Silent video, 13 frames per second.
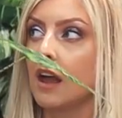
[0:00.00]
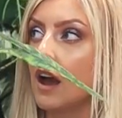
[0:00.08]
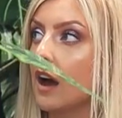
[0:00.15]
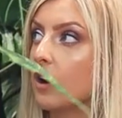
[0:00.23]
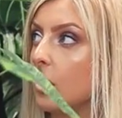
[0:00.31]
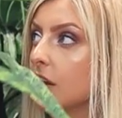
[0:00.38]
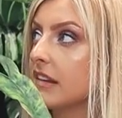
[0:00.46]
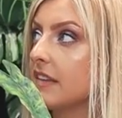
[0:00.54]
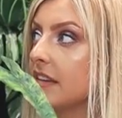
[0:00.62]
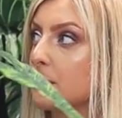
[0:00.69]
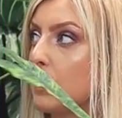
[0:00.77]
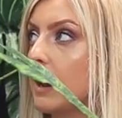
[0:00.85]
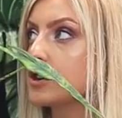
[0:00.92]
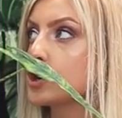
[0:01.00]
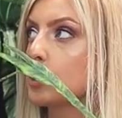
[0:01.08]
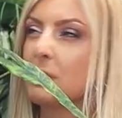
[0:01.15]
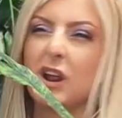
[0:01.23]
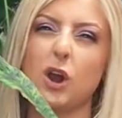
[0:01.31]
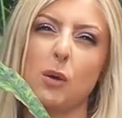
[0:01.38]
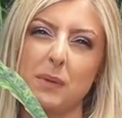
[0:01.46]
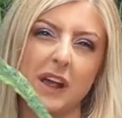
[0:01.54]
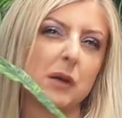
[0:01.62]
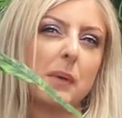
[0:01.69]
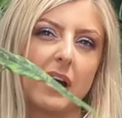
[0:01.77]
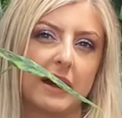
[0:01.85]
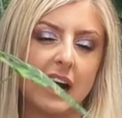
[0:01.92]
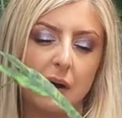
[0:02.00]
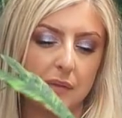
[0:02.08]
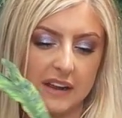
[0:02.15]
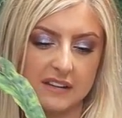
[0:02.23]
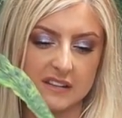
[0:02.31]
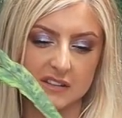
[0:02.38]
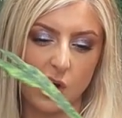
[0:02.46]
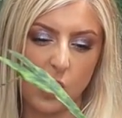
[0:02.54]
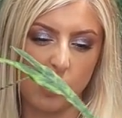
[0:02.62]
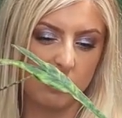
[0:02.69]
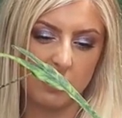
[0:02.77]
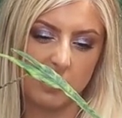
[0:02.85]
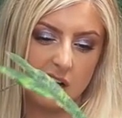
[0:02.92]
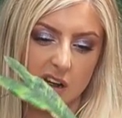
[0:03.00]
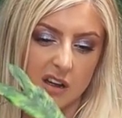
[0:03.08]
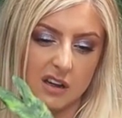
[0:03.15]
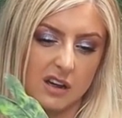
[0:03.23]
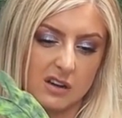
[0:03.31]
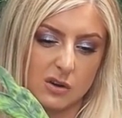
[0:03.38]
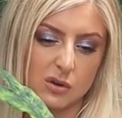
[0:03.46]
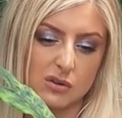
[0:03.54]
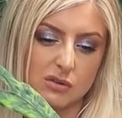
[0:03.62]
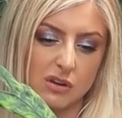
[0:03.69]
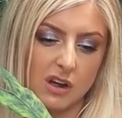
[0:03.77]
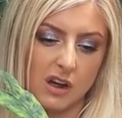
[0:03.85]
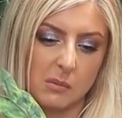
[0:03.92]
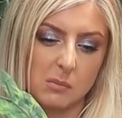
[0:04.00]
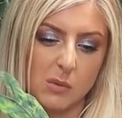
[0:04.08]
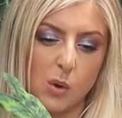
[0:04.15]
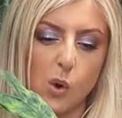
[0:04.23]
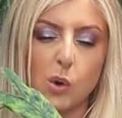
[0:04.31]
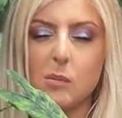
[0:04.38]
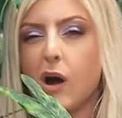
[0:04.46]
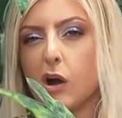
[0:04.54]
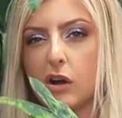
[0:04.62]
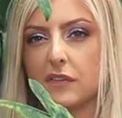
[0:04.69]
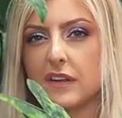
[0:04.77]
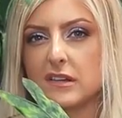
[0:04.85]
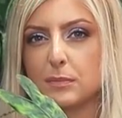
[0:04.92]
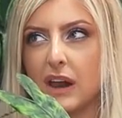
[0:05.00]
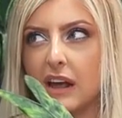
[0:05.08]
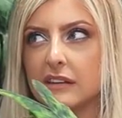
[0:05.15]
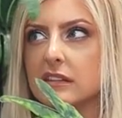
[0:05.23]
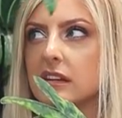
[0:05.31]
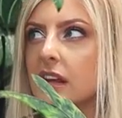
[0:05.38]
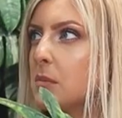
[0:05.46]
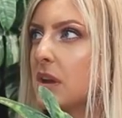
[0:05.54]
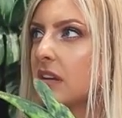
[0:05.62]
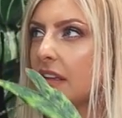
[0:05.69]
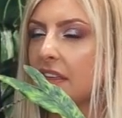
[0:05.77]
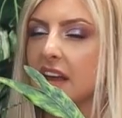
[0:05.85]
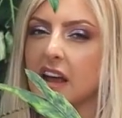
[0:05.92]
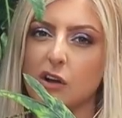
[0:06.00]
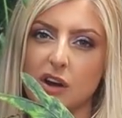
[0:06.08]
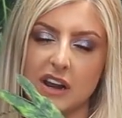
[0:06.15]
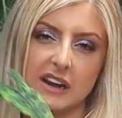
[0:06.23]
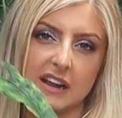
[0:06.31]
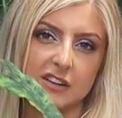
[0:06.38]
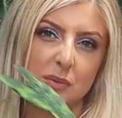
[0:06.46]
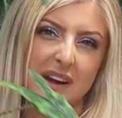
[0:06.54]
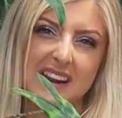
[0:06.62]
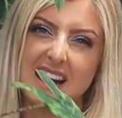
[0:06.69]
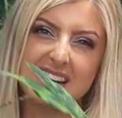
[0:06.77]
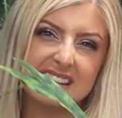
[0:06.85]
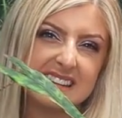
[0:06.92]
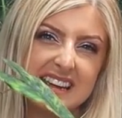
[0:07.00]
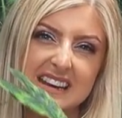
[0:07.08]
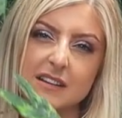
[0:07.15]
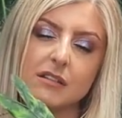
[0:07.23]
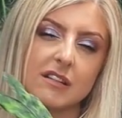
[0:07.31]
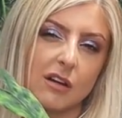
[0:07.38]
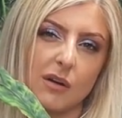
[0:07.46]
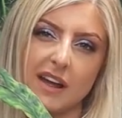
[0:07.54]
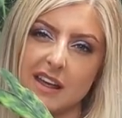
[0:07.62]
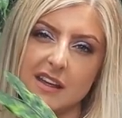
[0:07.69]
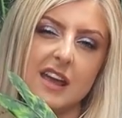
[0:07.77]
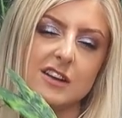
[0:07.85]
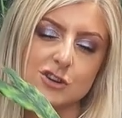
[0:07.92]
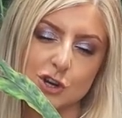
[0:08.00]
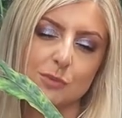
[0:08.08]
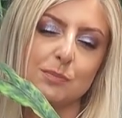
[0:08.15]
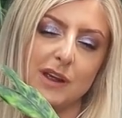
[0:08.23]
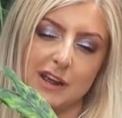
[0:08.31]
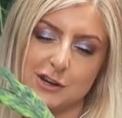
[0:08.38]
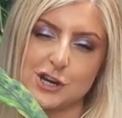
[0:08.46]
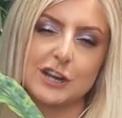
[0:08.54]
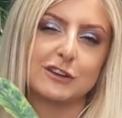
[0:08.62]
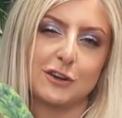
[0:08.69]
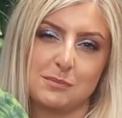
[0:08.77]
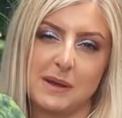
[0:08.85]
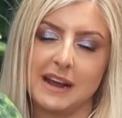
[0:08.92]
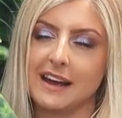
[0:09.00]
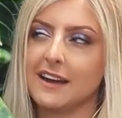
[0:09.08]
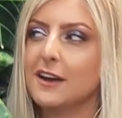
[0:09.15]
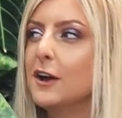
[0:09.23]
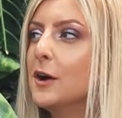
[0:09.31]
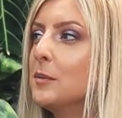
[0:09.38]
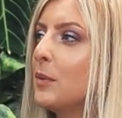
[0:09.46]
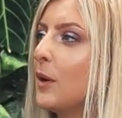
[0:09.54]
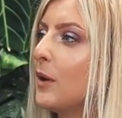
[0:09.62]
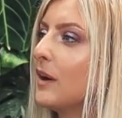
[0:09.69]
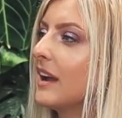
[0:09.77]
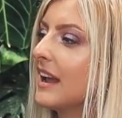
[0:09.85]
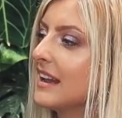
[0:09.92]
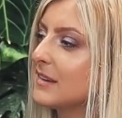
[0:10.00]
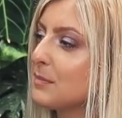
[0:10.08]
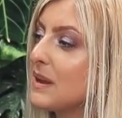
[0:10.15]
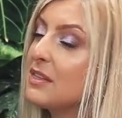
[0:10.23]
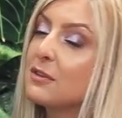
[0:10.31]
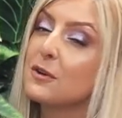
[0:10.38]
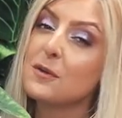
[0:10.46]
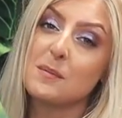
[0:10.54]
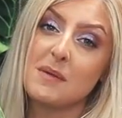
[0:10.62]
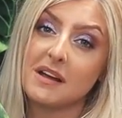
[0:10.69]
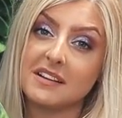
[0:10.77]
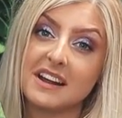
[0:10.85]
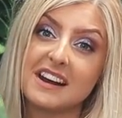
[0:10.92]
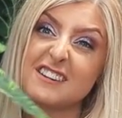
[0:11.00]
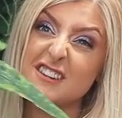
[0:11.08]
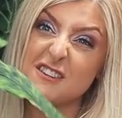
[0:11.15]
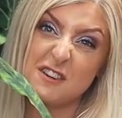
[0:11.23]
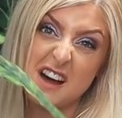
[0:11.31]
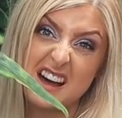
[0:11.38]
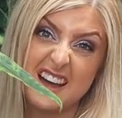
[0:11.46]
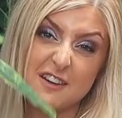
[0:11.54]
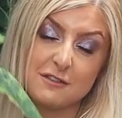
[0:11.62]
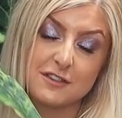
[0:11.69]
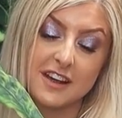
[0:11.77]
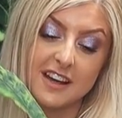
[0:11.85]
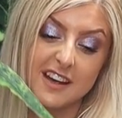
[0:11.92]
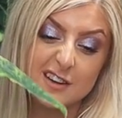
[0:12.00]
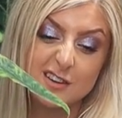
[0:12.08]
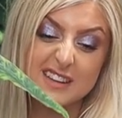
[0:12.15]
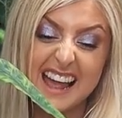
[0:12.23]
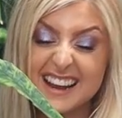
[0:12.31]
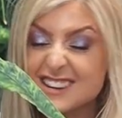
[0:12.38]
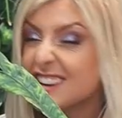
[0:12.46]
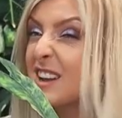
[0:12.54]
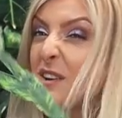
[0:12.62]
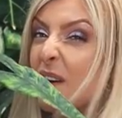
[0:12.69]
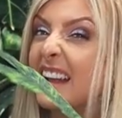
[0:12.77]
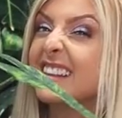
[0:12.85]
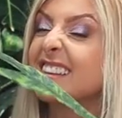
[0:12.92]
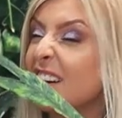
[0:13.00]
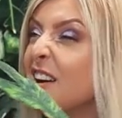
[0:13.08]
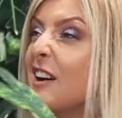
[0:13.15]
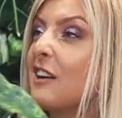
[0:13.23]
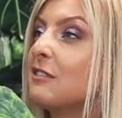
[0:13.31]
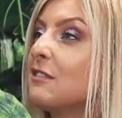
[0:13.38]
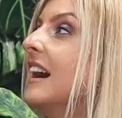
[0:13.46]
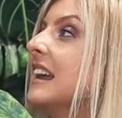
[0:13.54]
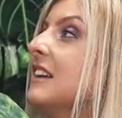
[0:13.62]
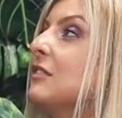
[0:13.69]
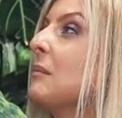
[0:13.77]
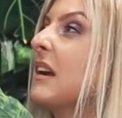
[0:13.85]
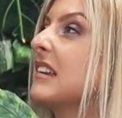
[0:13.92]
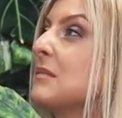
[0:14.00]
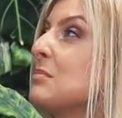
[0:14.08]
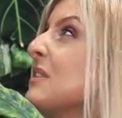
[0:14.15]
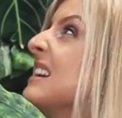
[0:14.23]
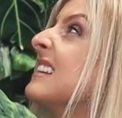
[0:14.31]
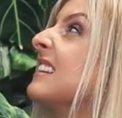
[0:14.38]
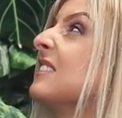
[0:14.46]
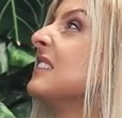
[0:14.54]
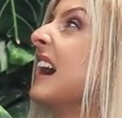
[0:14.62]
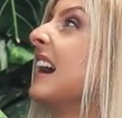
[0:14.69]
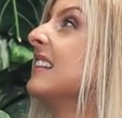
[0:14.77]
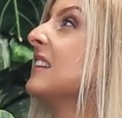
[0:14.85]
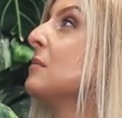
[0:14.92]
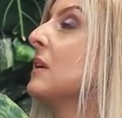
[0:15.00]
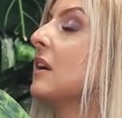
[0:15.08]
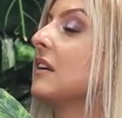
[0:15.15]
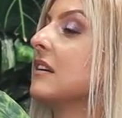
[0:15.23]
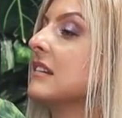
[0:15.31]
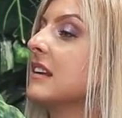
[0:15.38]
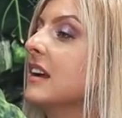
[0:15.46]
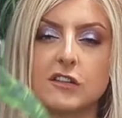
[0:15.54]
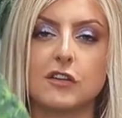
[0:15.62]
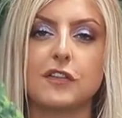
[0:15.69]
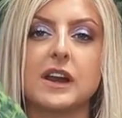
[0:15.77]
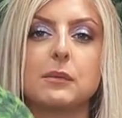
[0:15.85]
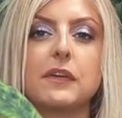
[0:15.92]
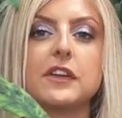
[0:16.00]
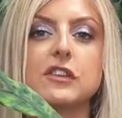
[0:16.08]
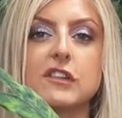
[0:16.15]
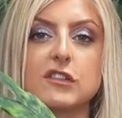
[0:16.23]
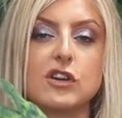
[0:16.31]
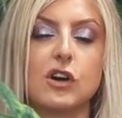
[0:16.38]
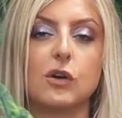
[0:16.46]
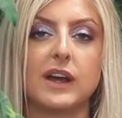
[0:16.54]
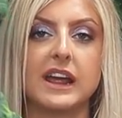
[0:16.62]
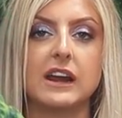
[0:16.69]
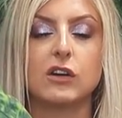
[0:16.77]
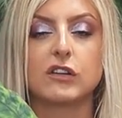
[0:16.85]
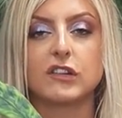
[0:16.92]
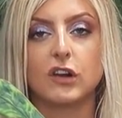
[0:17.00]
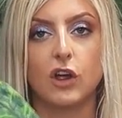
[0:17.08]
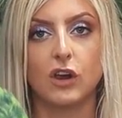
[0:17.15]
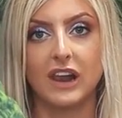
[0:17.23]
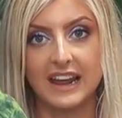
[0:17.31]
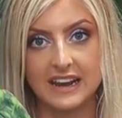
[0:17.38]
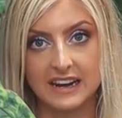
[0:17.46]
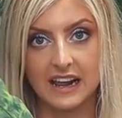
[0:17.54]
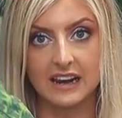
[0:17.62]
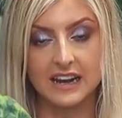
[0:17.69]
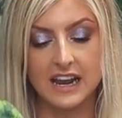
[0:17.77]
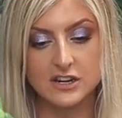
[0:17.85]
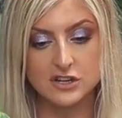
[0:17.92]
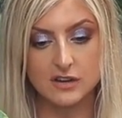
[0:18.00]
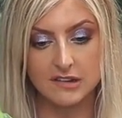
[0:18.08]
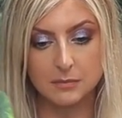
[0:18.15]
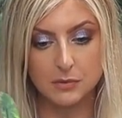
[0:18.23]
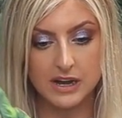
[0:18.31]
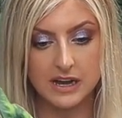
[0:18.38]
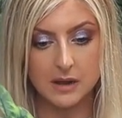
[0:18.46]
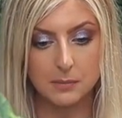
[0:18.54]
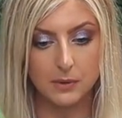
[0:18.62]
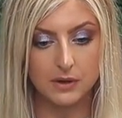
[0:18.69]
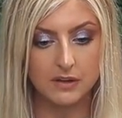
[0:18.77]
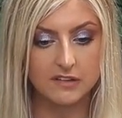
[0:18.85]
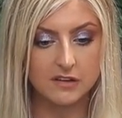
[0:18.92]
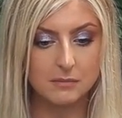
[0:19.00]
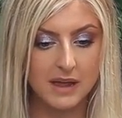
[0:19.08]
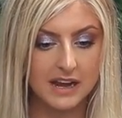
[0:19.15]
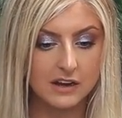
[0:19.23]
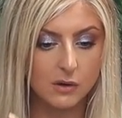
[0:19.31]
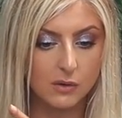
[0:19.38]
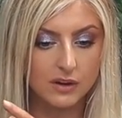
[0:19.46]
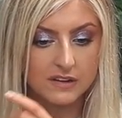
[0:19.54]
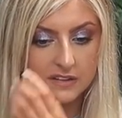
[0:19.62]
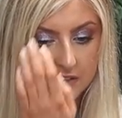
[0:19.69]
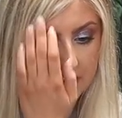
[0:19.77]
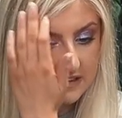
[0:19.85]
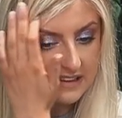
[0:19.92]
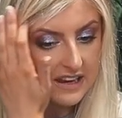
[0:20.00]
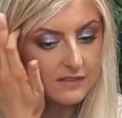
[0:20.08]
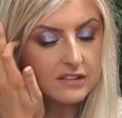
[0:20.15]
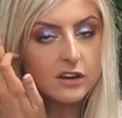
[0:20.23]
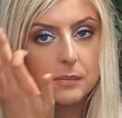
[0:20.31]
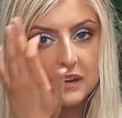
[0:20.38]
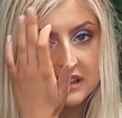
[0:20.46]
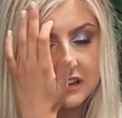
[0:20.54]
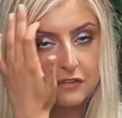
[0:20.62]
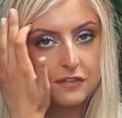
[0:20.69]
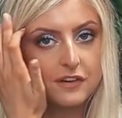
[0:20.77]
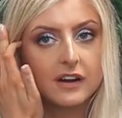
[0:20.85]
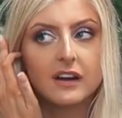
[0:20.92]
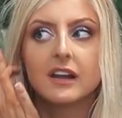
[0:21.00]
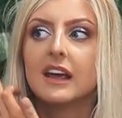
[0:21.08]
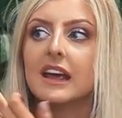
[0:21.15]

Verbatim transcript: And honestly, this plant should be a lot bigger by now. That's not a good um, hallmark of this plant, because I think I got it in like twenty nineteen. So it, it should be a shit ton bigger, but it's been through the mill and it's survived. So it's actually quite tough. Even my zebrinas have died, to be honest. So for anyone that doesn't know, it looks a lot like an Alocasia zebrina, but as you may notice, these leaves look a bit different.